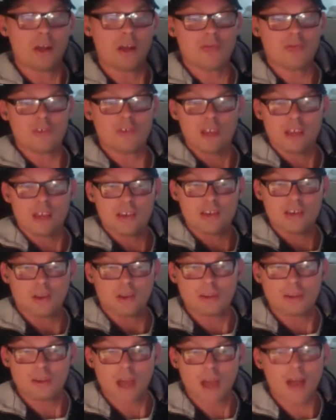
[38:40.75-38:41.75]
But if it
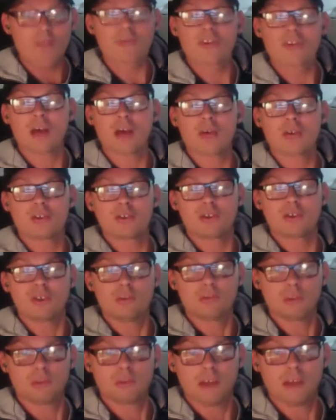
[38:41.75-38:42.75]
takes only half an hour
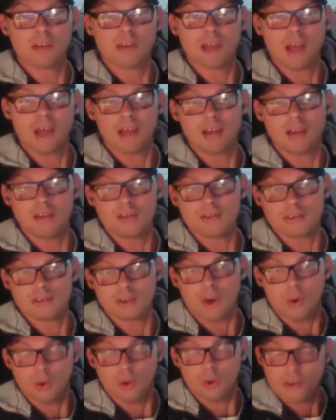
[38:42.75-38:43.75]
to implement and
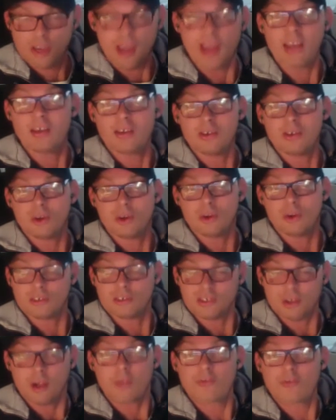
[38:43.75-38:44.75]
it's okay,
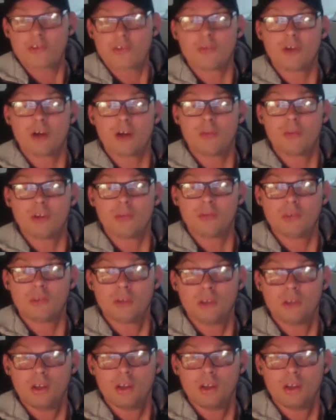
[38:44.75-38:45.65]
it solves the problem,